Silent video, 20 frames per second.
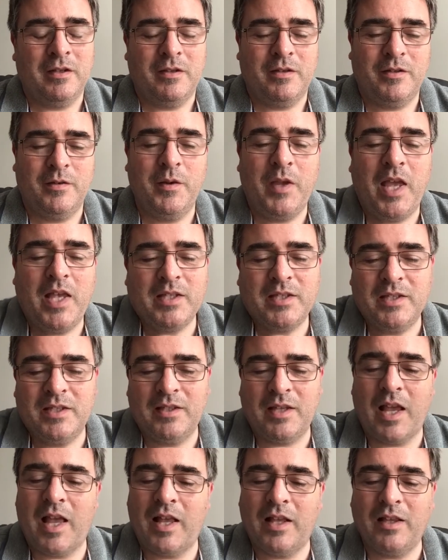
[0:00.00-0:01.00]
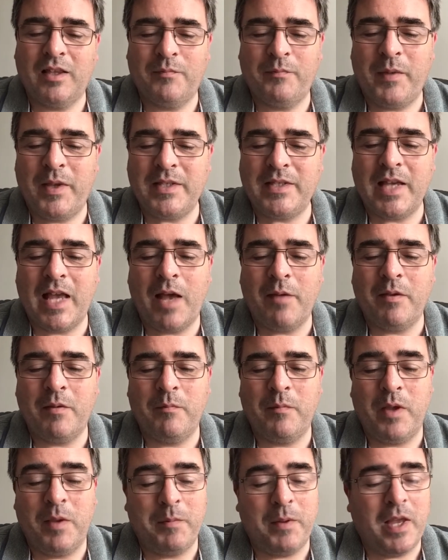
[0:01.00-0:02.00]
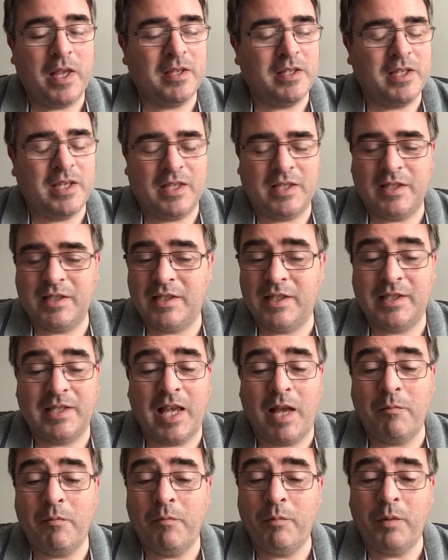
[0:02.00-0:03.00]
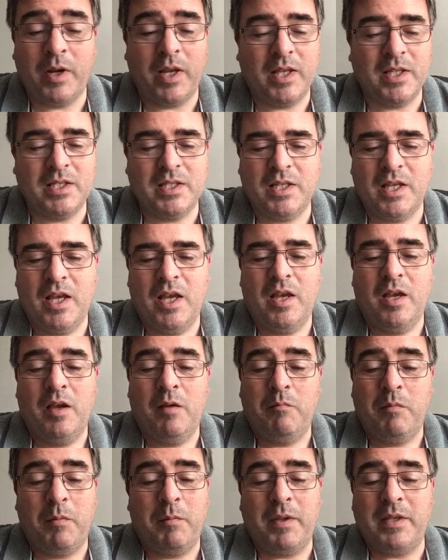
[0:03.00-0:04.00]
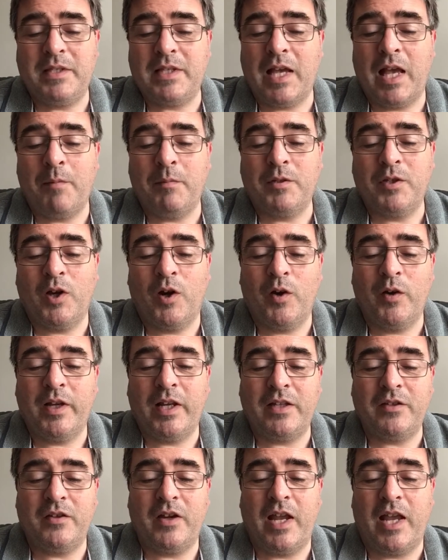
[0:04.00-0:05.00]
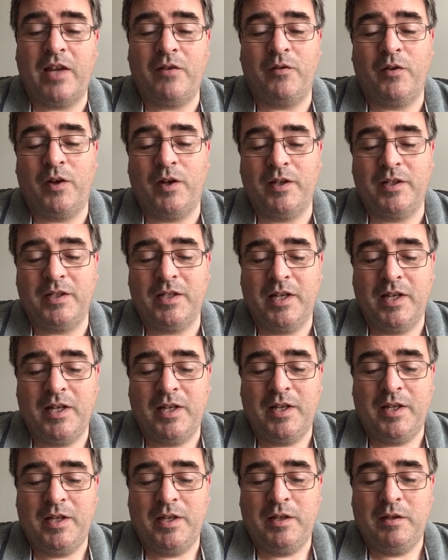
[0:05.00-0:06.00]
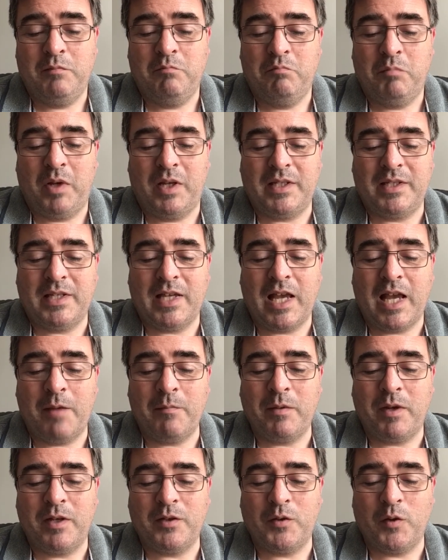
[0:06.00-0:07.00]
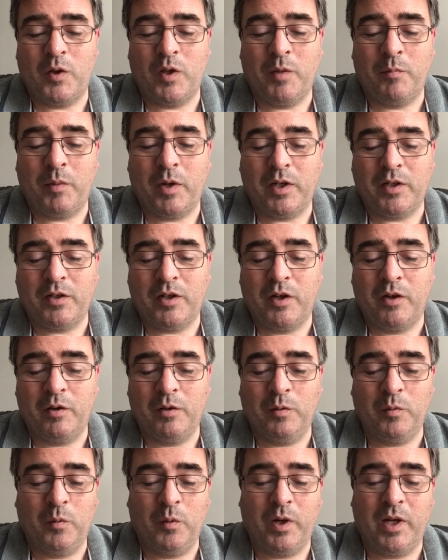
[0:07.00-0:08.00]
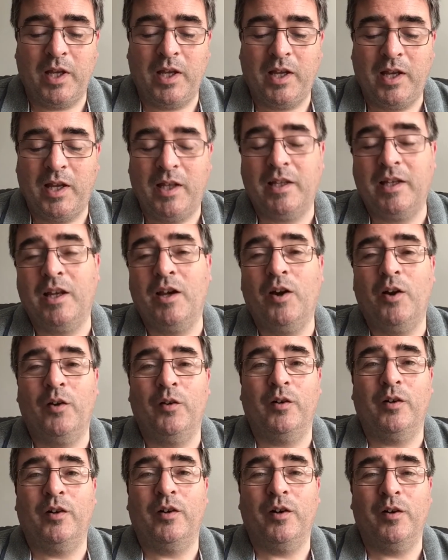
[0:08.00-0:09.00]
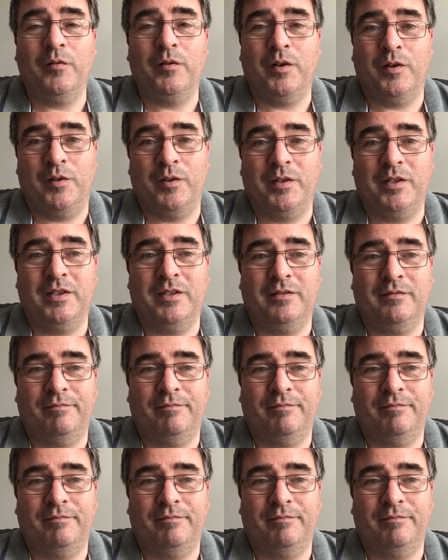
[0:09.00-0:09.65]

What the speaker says: So yes, be a psalm that maybe it's a psalm of praise, maybe a psalm that's hard to get your head around, but a psalm that is all about the glory and the honour of God.